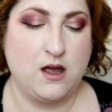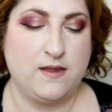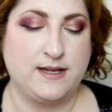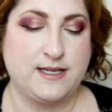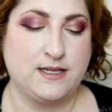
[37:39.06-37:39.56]

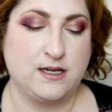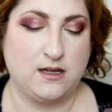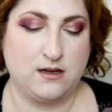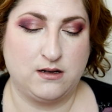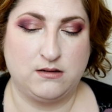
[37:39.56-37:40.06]
that sits in a
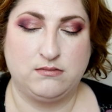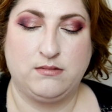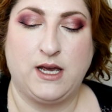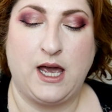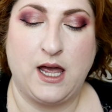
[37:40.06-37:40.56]
little
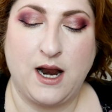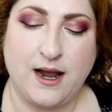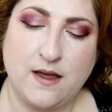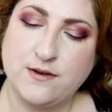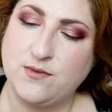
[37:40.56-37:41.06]
kit. I
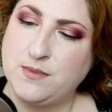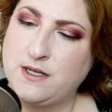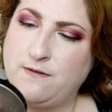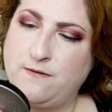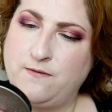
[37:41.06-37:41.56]
got this from
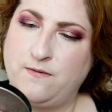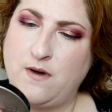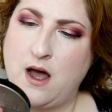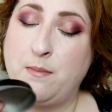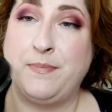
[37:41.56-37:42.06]
Sephora
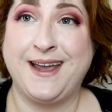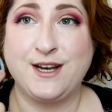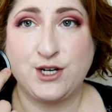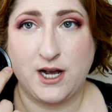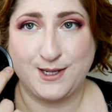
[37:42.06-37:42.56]
uh,
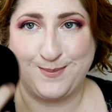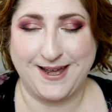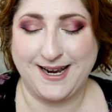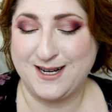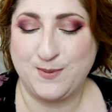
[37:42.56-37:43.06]
BH
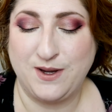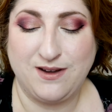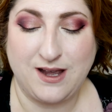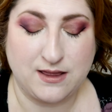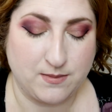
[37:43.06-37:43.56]
Cosmetics, but you
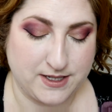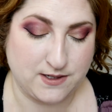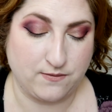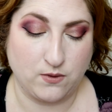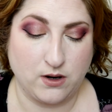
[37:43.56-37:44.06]
can get them at
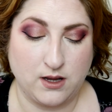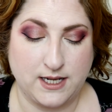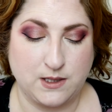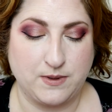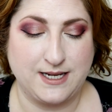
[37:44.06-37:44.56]
Sephora,
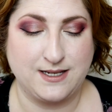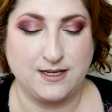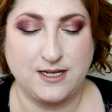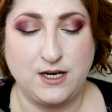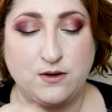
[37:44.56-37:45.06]
lots of
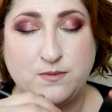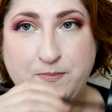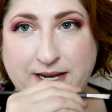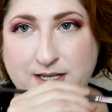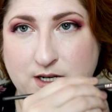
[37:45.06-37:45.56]
places, and you
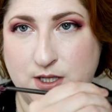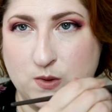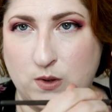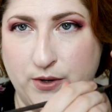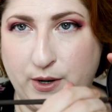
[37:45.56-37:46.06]
basically just
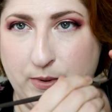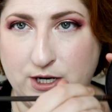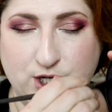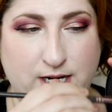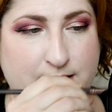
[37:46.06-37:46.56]
swirl your
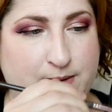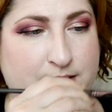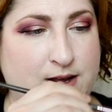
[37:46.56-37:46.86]
brush in it.